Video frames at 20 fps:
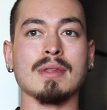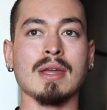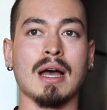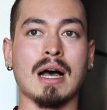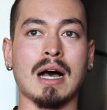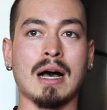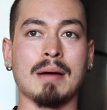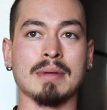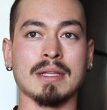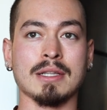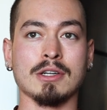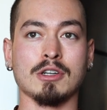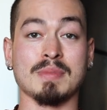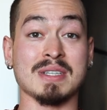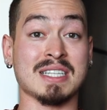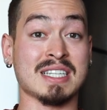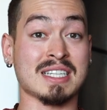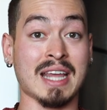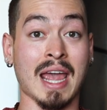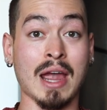a little
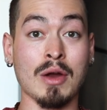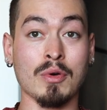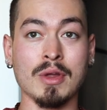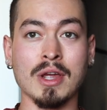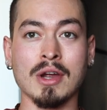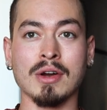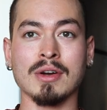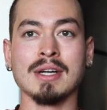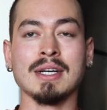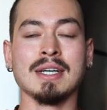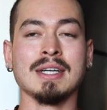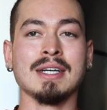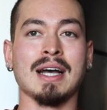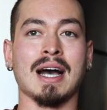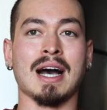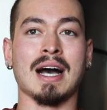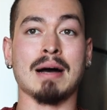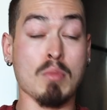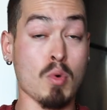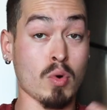bit scarier,
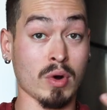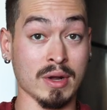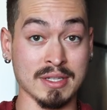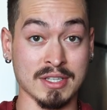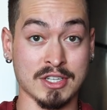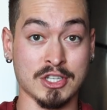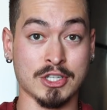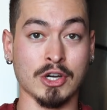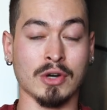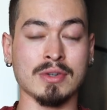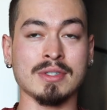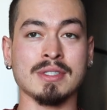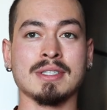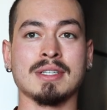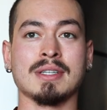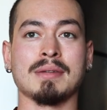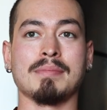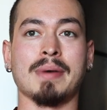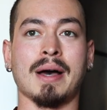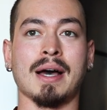more
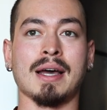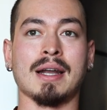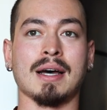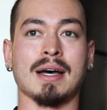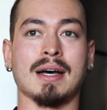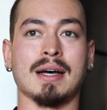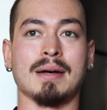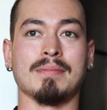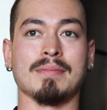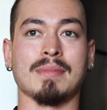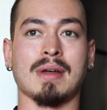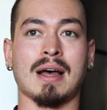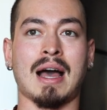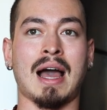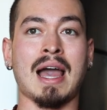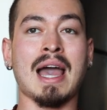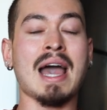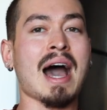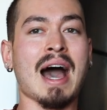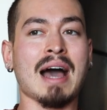uncertain, but
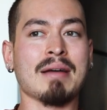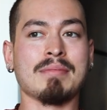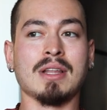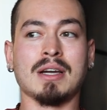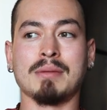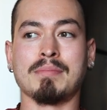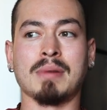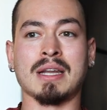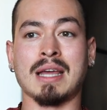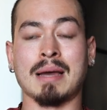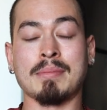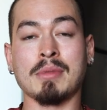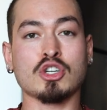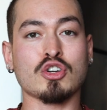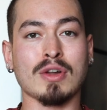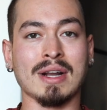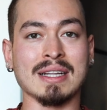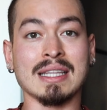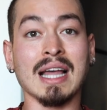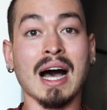look, buddy, I'm not
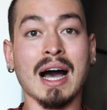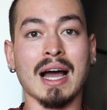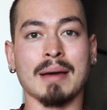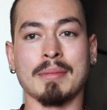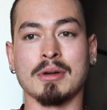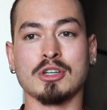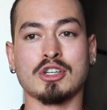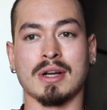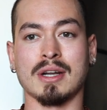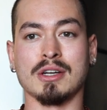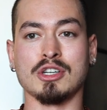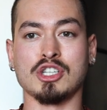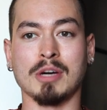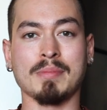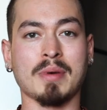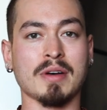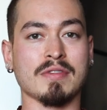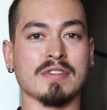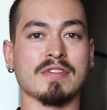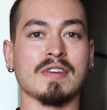trying to die. I'm not trying to
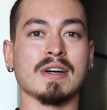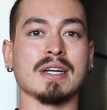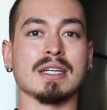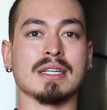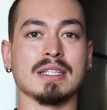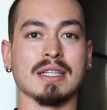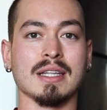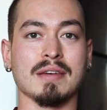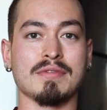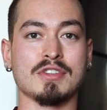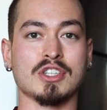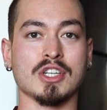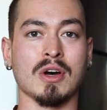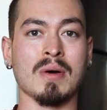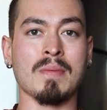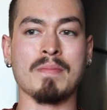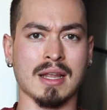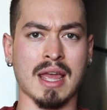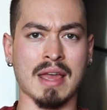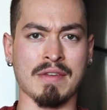jump off a fucking cliff.
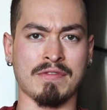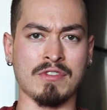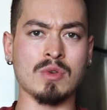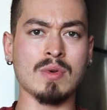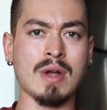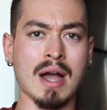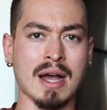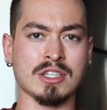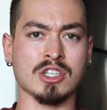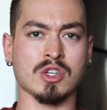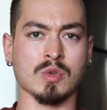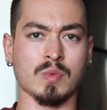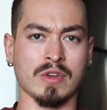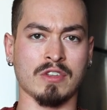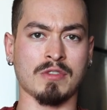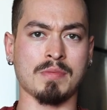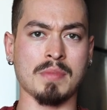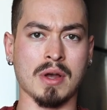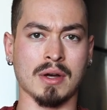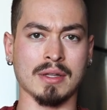So if you guys are
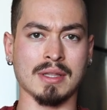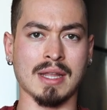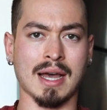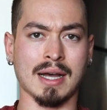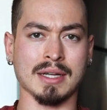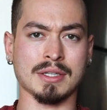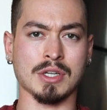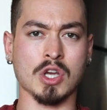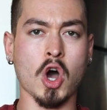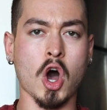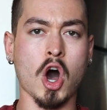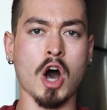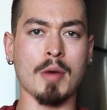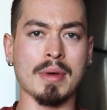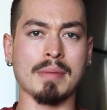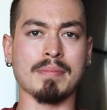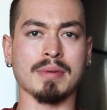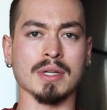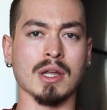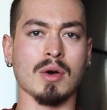with me on that,
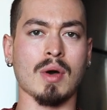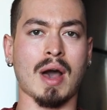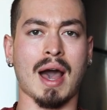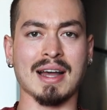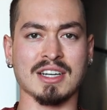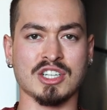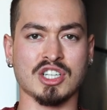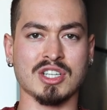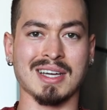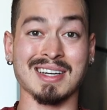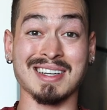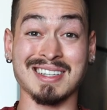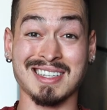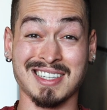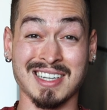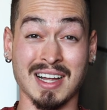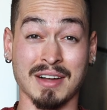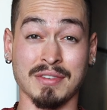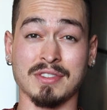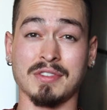comment below hashtag
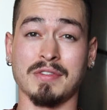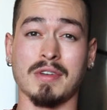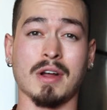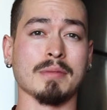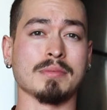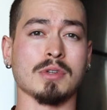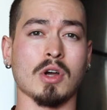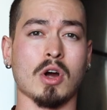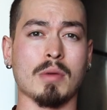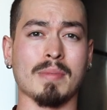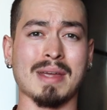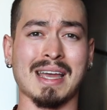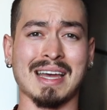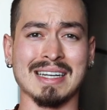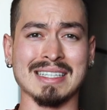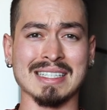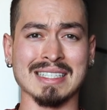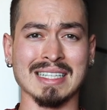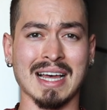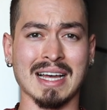self-developed army
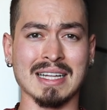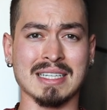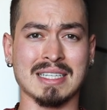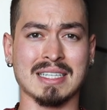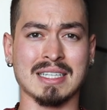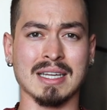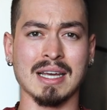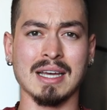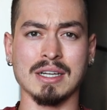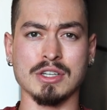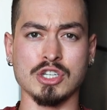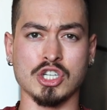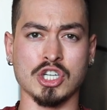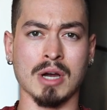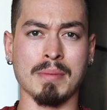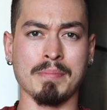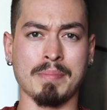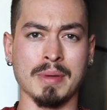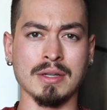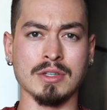and let's
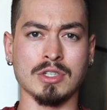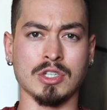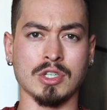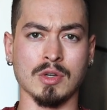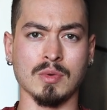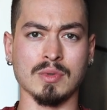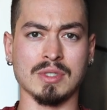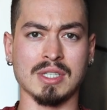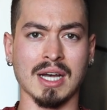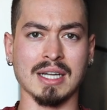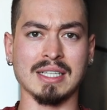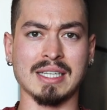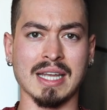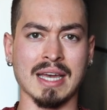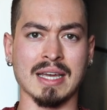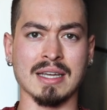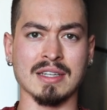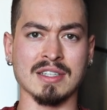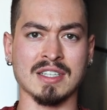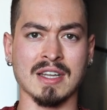jump into
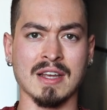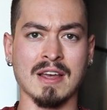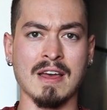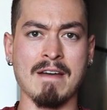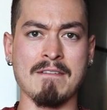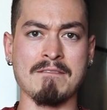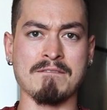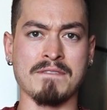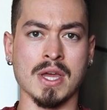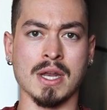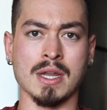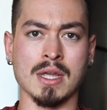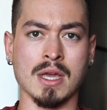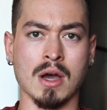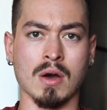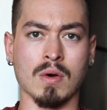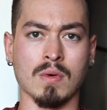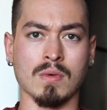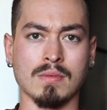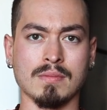today's
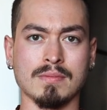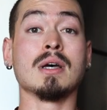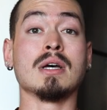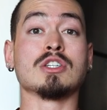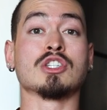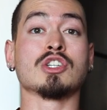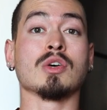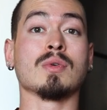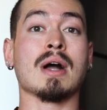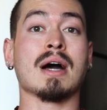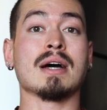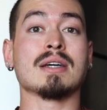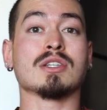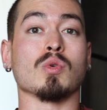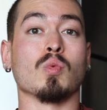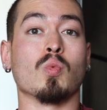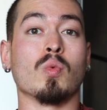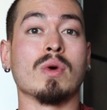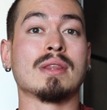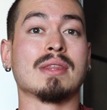video. So guys,
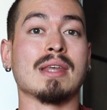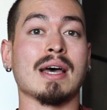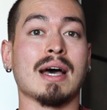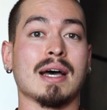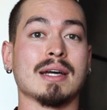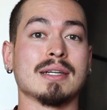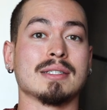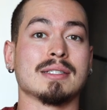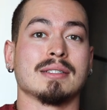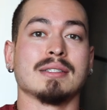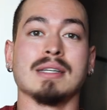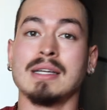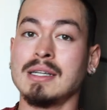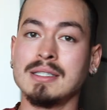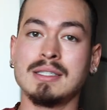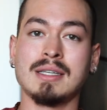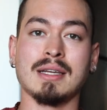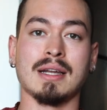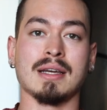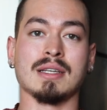with that, in
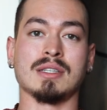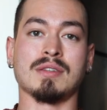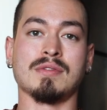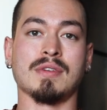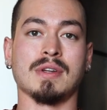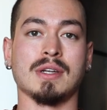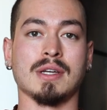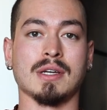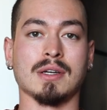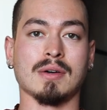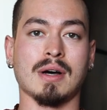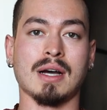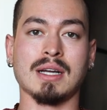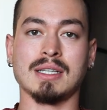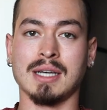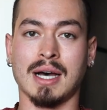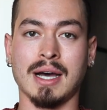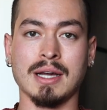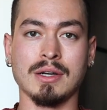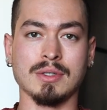today's video, I
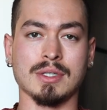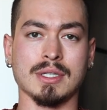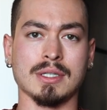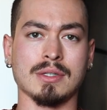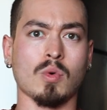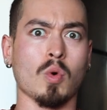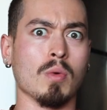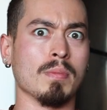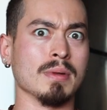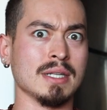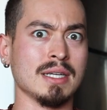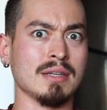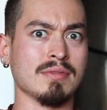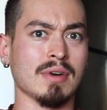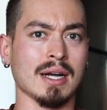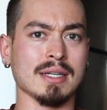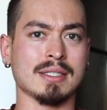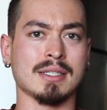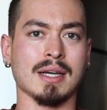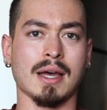titled it, or believe
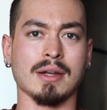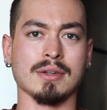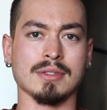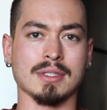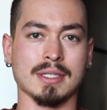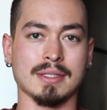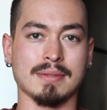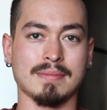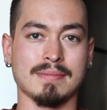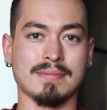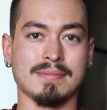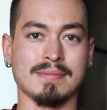I titled it,